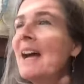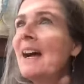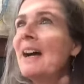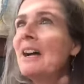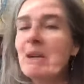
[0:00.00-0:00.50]

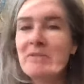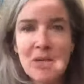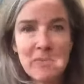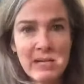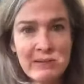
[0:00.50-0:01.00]
I've
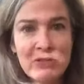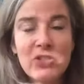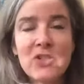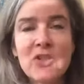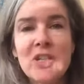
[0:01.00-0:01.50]
done my level
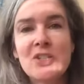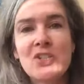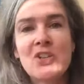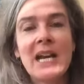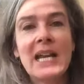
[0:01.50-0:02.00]
2 teacher
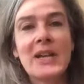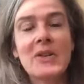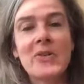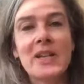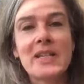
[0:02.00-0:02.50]
training in
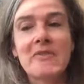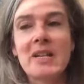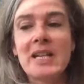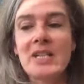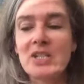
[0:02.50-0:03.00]
authentic
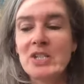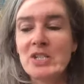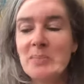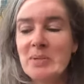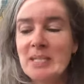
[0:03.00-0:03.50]

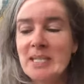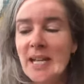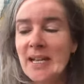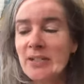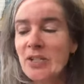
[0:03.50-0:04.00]
relationships,
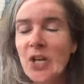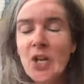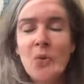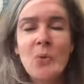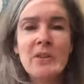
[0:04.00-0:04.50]
and
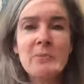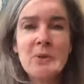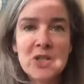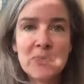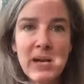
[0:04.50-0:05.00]
one of the
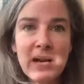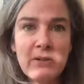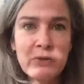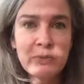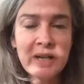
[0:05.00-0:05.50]
most
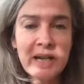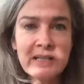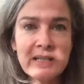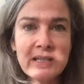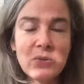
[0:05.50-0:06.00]
powerful
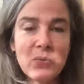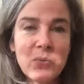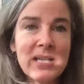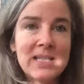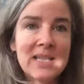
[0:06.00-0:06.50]
practices that
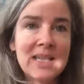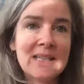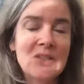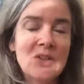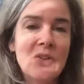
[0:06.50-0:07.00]
we
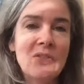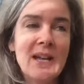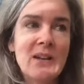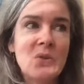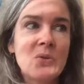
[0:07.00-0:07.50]
did on
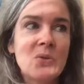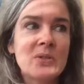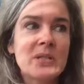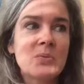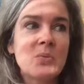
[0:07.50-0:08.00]
that
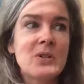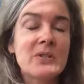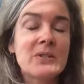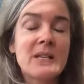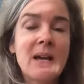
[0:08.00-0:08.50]
course
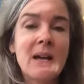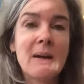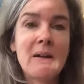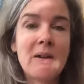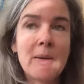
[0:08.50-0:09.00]
was
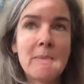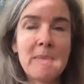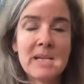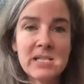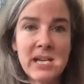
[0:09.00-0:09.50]
a
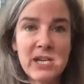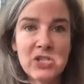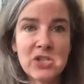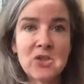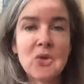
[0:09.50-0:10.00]

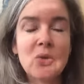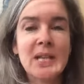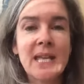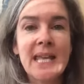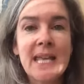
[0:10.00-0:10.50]
meditation
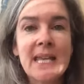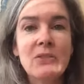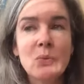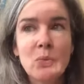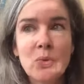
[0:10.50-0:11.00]
called
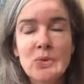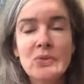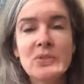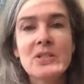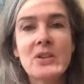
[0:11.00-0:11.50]
Healing the
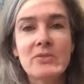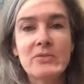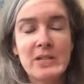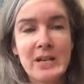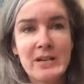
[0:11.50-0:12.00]
Wounds
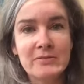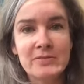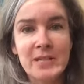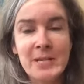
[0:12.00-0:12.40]
of Love.